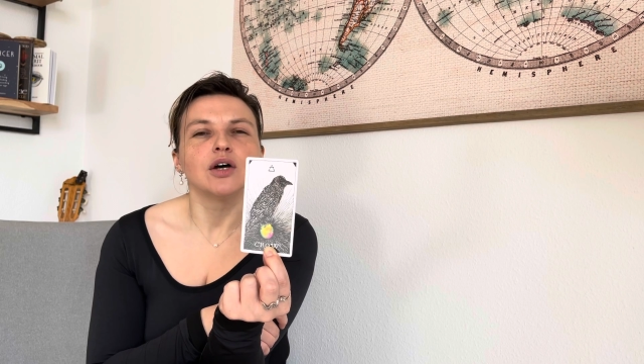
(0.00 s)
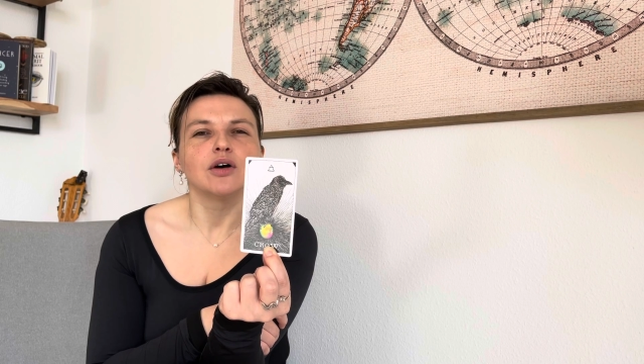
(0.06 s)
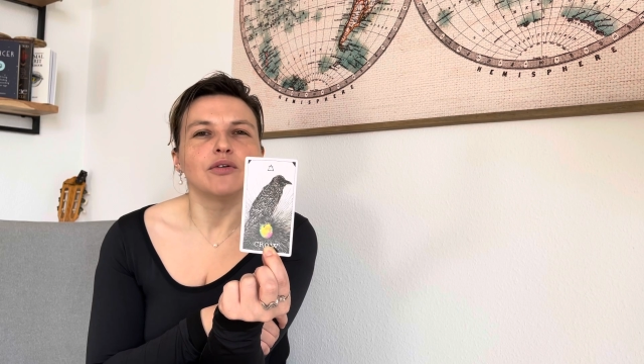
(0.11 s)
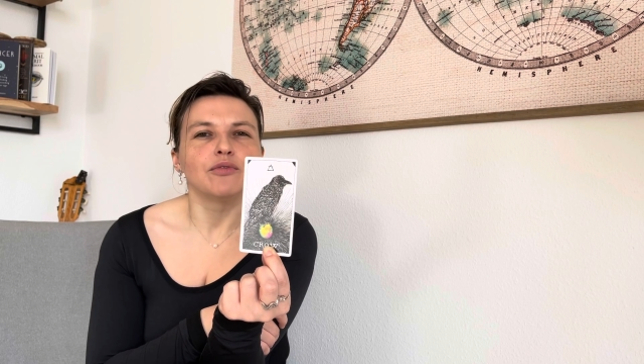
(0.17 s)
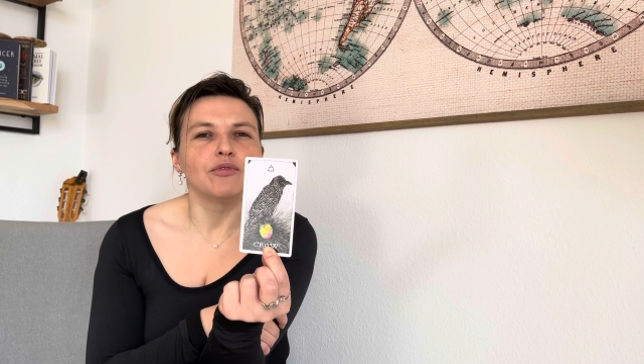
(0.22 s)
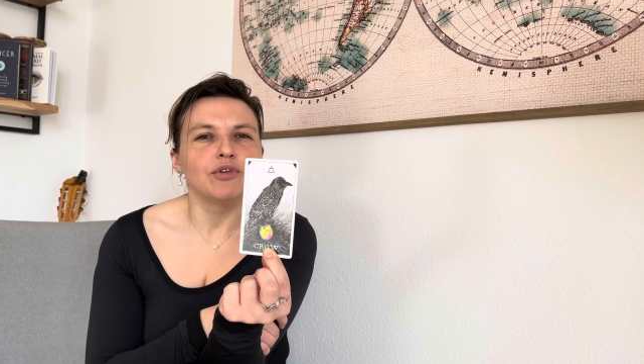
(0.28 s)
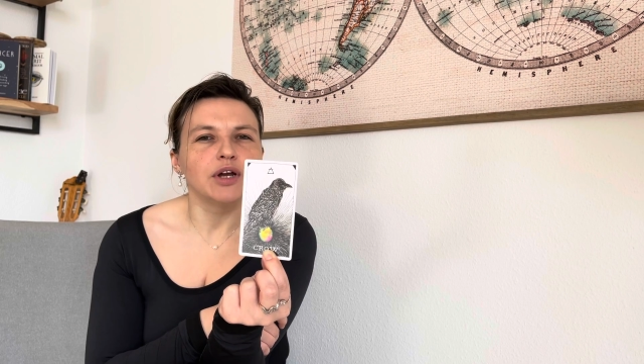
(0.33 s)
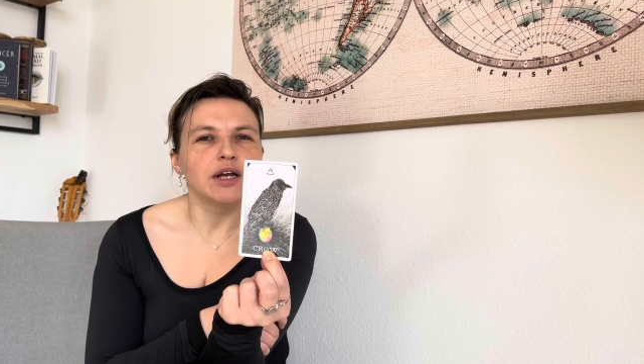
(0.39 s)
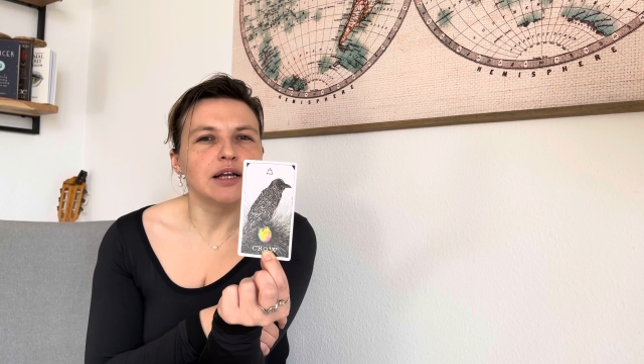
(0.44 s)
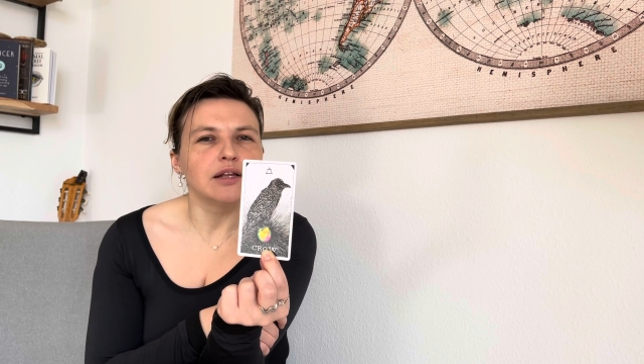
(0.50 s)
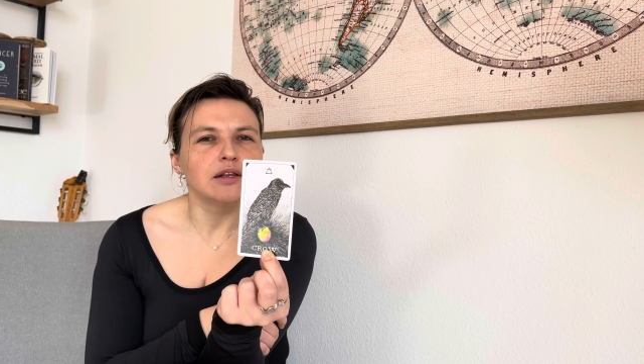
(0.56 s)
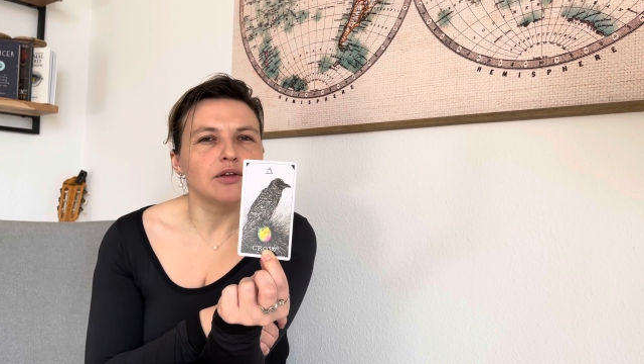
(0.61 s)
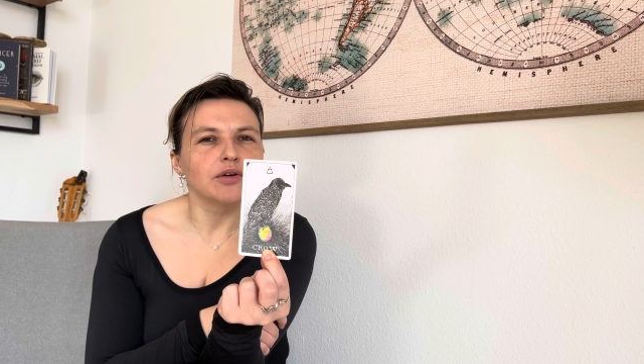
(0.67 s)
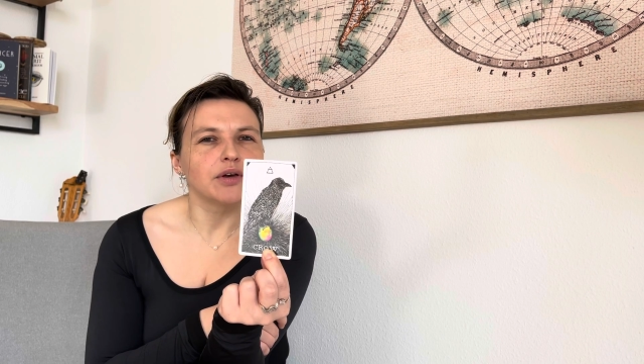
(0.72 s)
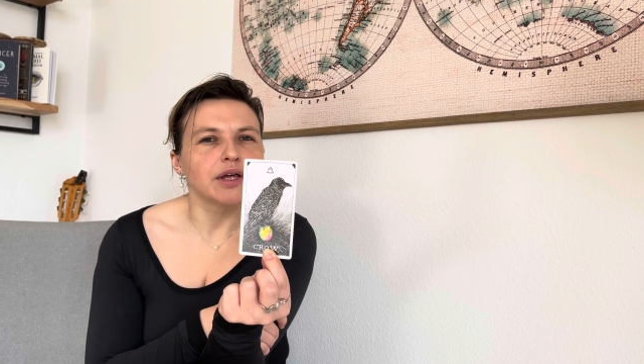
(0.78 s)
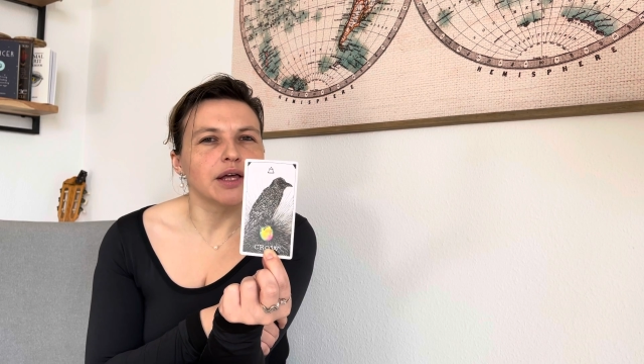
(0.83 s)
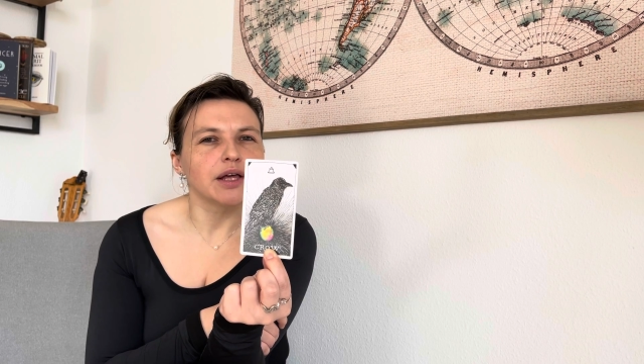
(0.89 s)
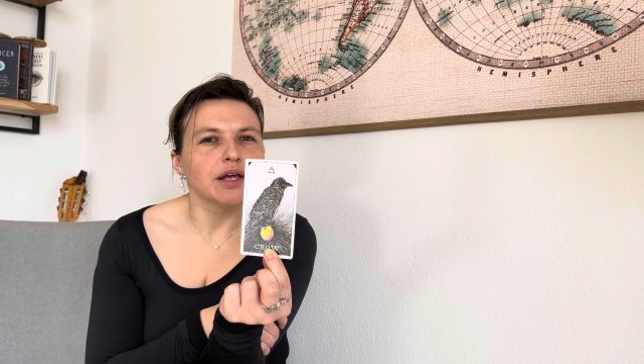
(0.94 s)
really
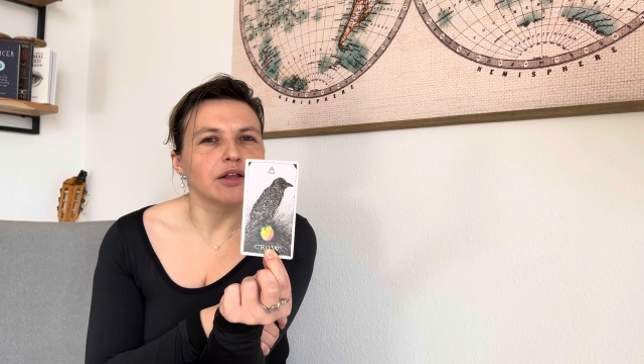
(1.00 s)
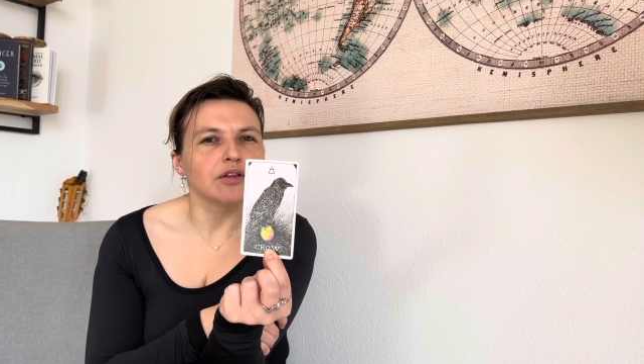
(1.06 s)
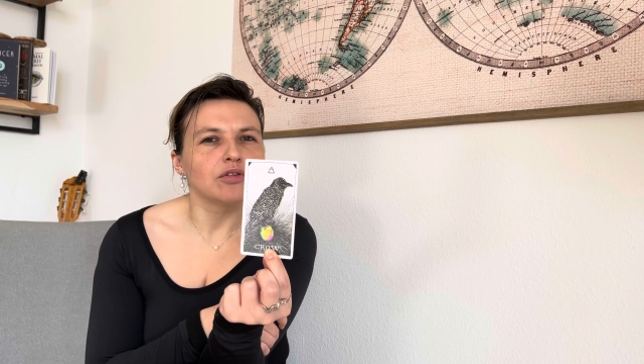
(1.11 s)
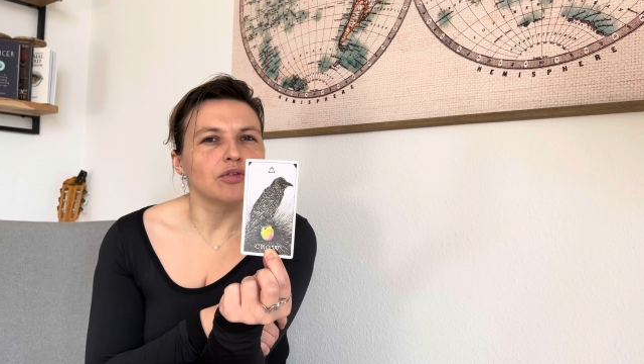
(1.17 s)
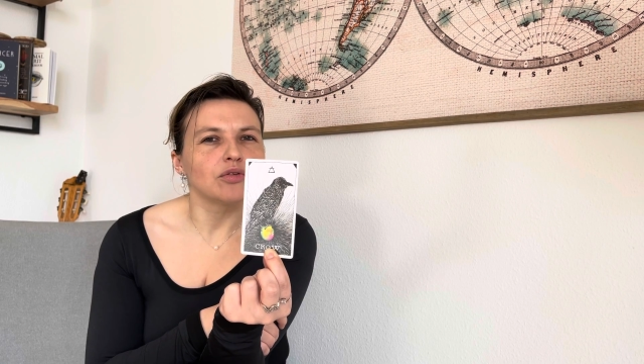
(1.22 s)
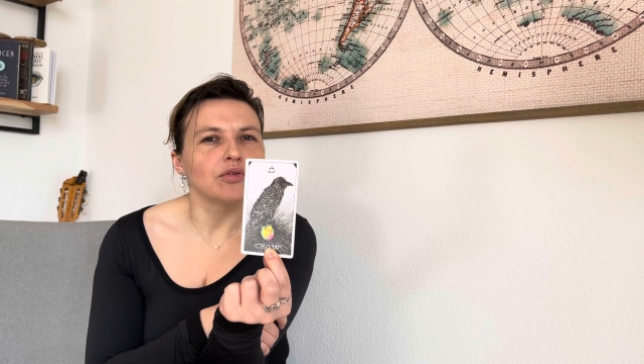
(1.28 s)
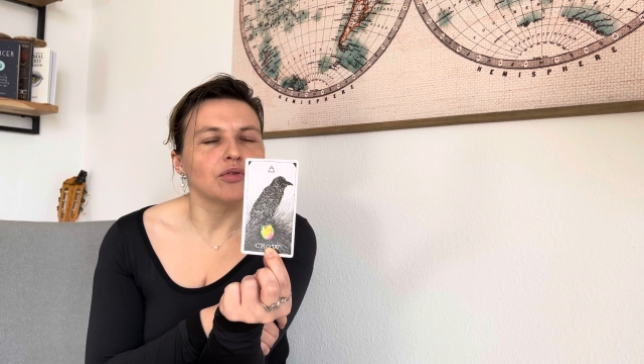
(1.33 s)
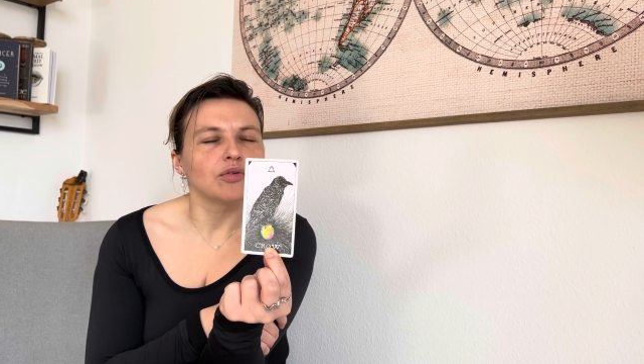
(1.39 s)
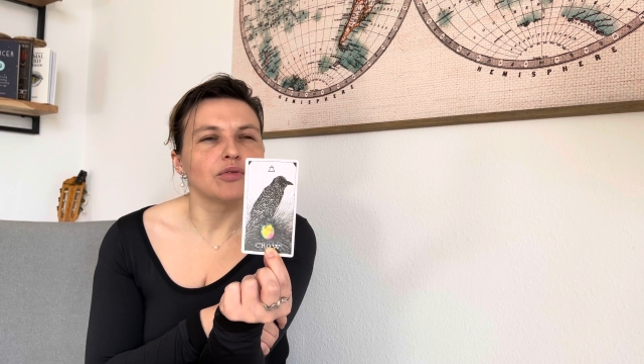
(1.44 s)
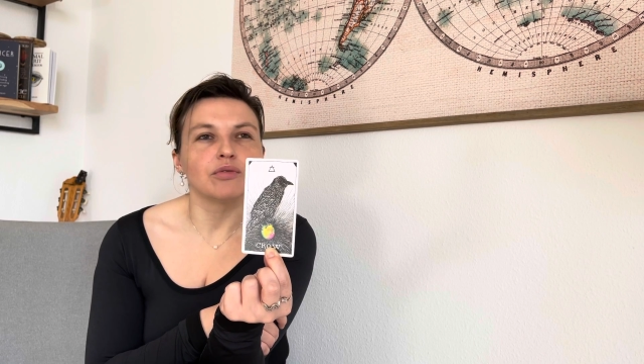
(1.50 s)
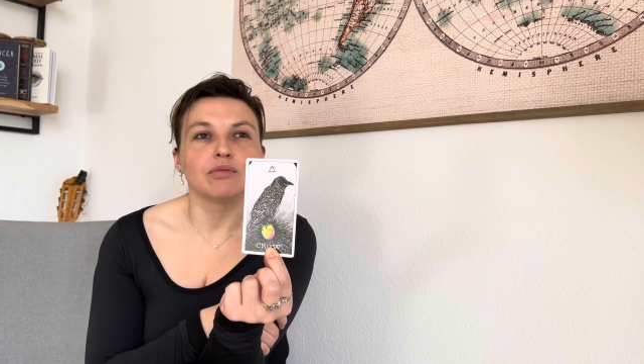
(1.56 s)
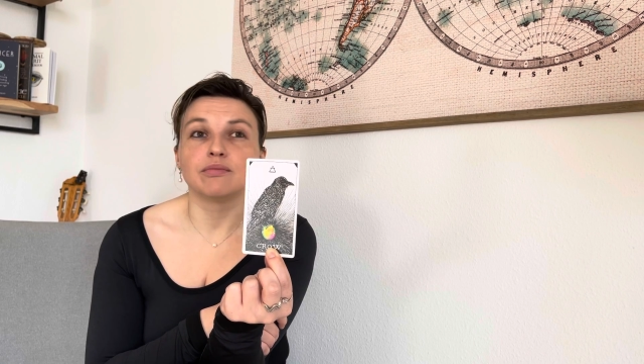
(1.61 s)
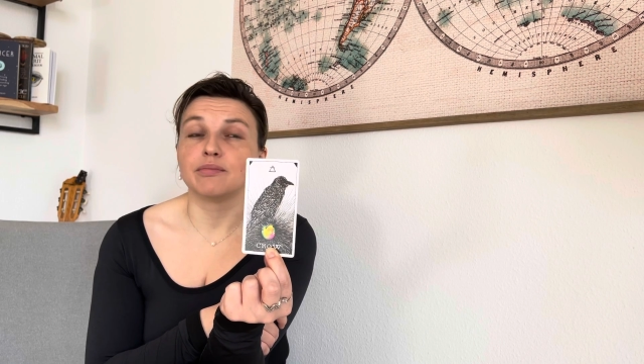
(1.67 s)
looking into